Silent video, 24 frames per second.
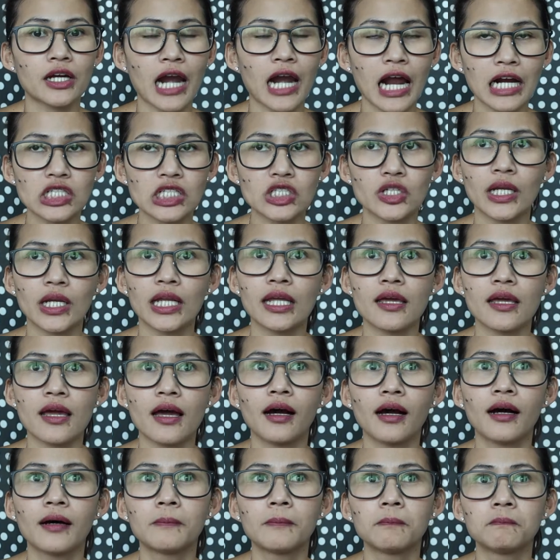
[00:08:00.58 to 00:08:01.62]
You're actually
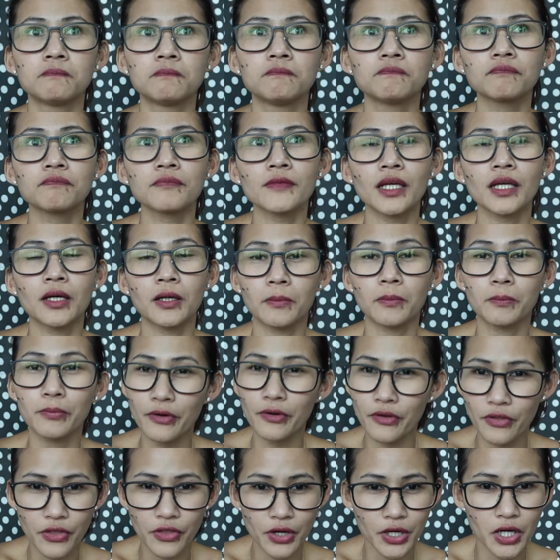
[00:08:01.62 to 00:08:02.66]
a
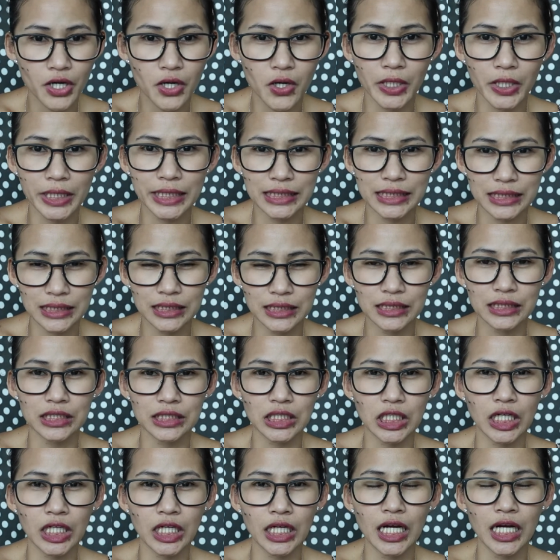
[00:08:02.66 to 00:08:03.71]
brother or a
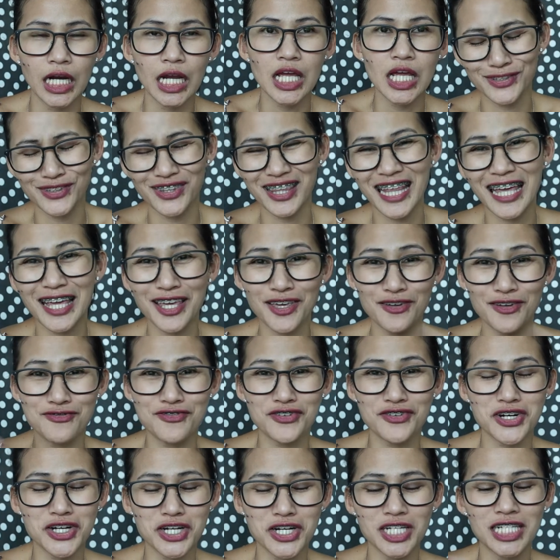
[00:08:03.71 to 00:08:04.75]
sister. So thank you,
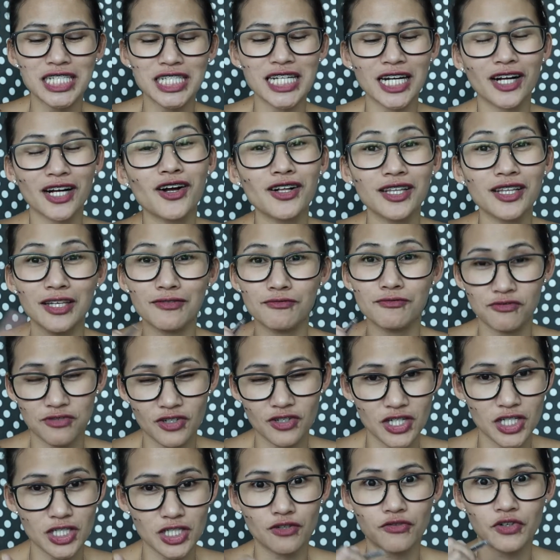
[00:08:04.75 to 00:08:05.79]
Verge. I call him
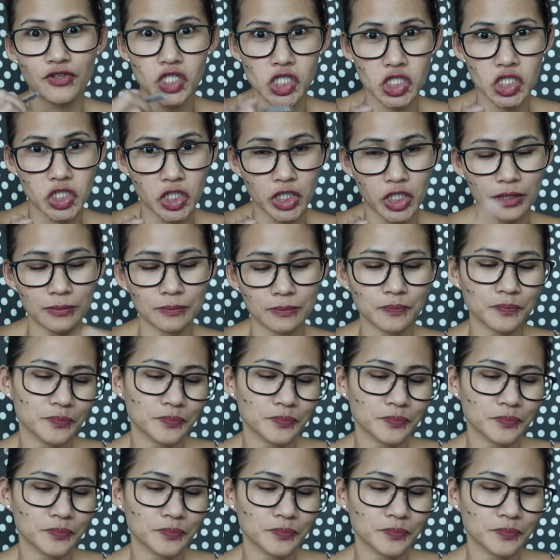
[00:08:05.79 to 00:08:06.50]
Verge for short.